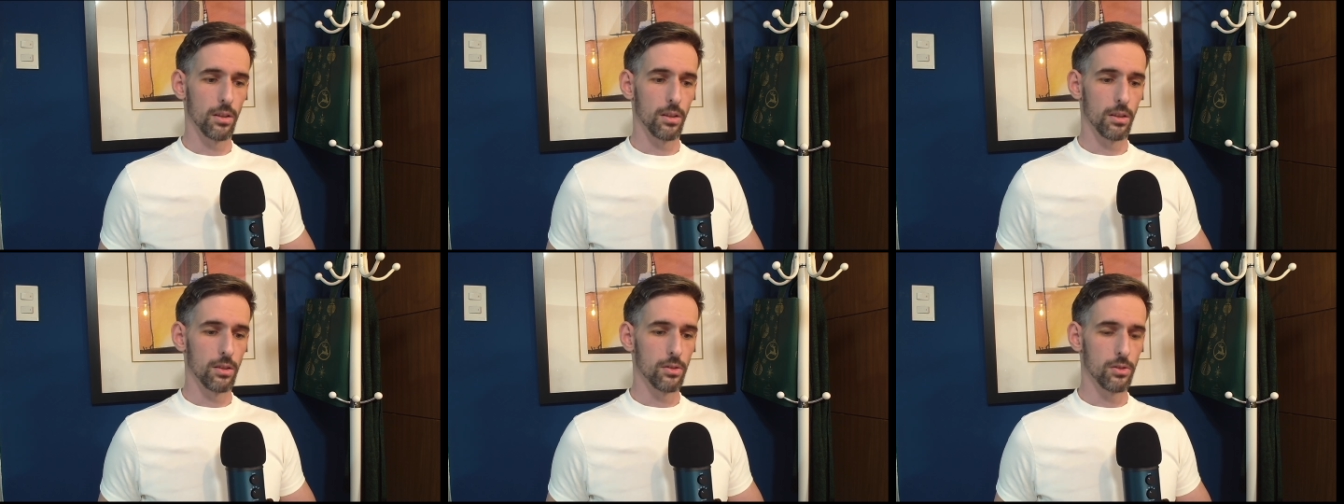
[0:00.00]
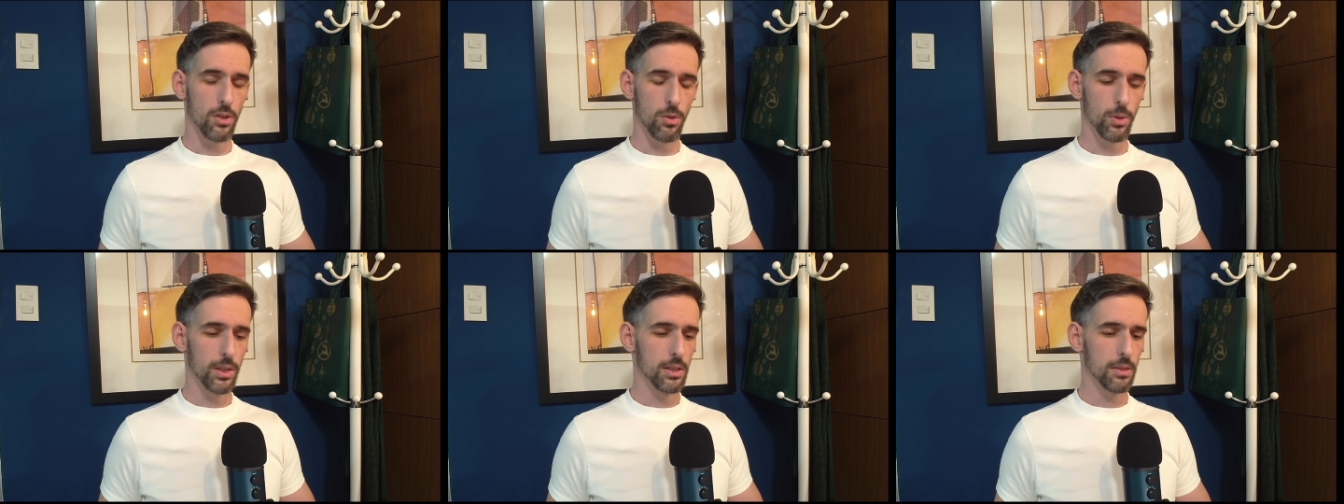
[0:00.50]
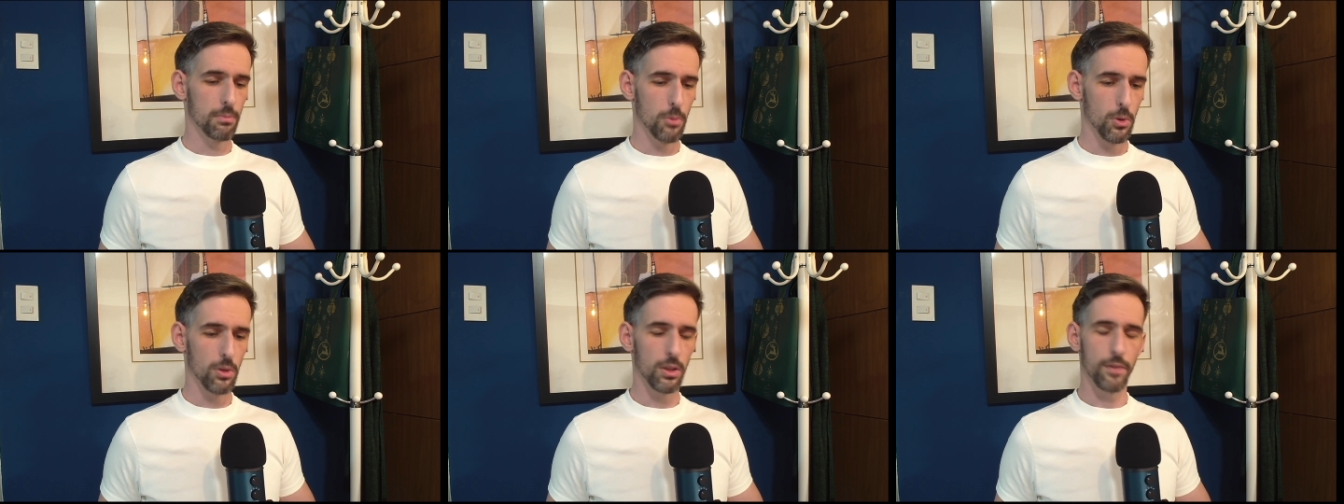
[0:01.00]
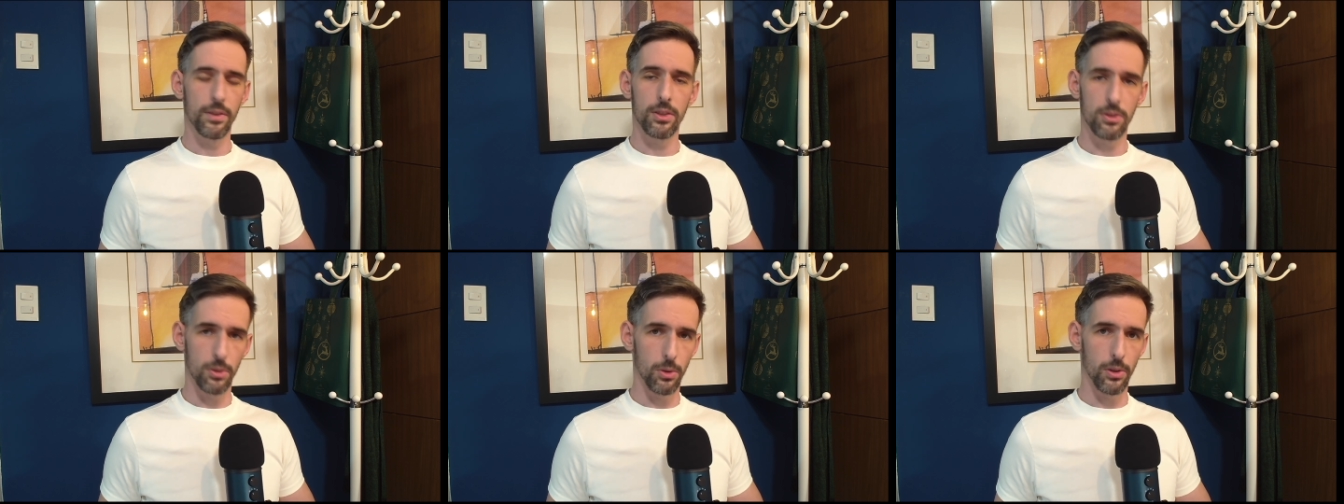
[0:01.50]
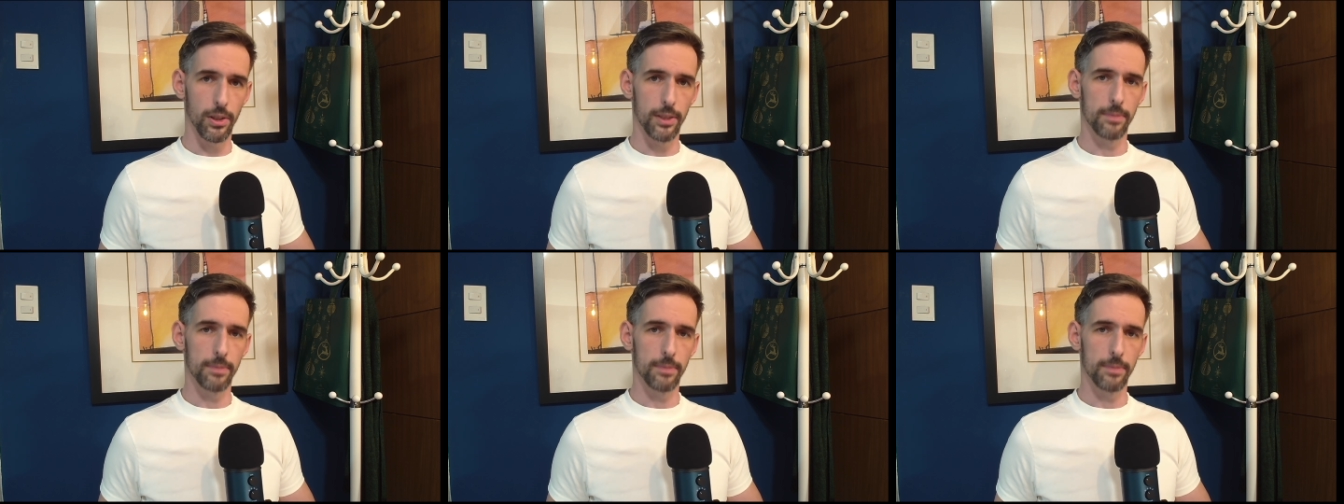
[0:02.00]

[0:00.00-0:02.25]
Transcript: So what is the moral of this story?